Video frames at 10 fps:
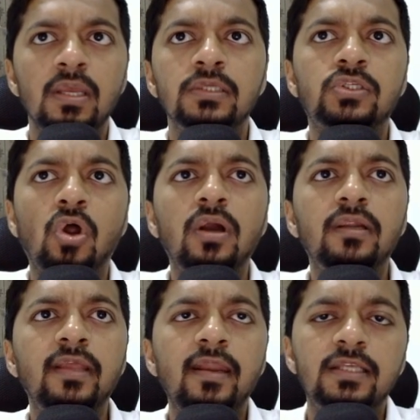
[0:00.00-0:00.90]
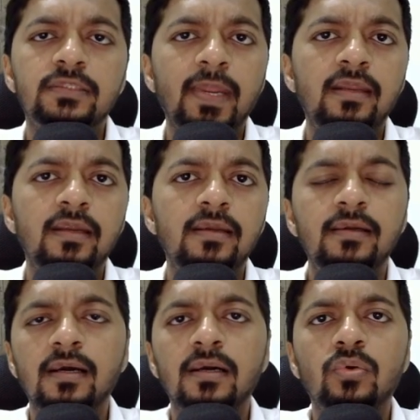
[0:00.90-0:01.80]
Stronger than expected
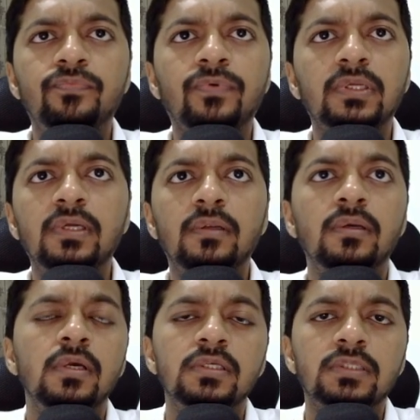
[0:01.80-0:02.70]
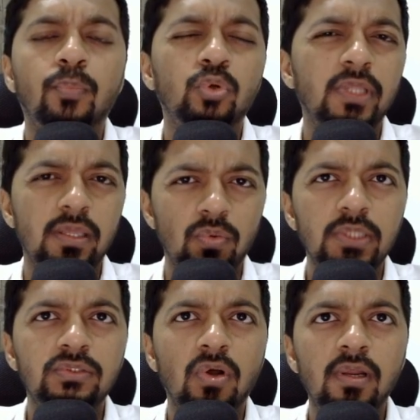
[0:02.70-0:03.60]
data could further support the
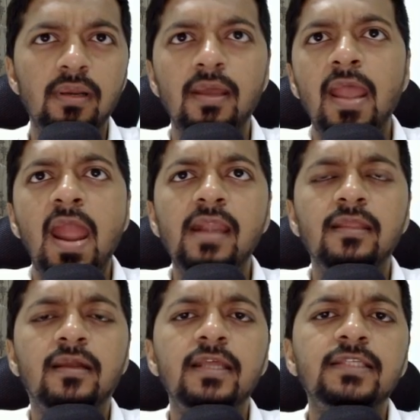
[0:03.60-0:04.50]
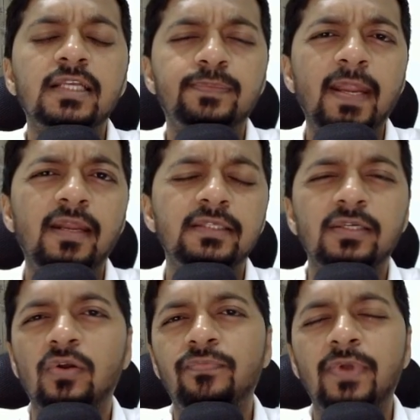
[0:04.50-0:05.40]
US dollar and increase
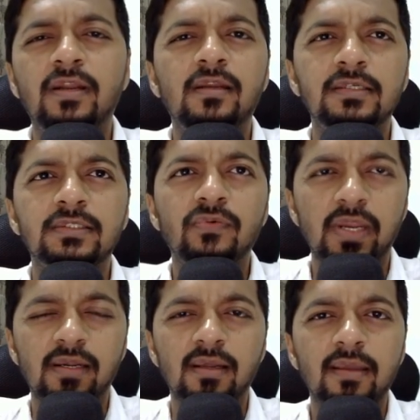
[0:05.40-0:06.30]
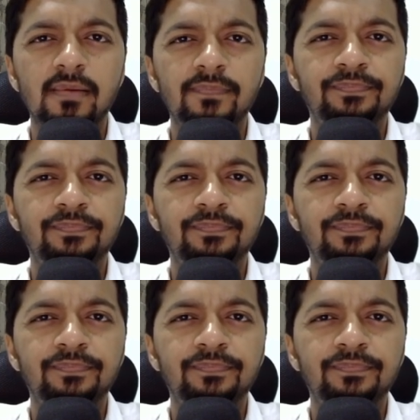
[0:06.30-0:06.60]
expectation of Federal Reserve rate hike.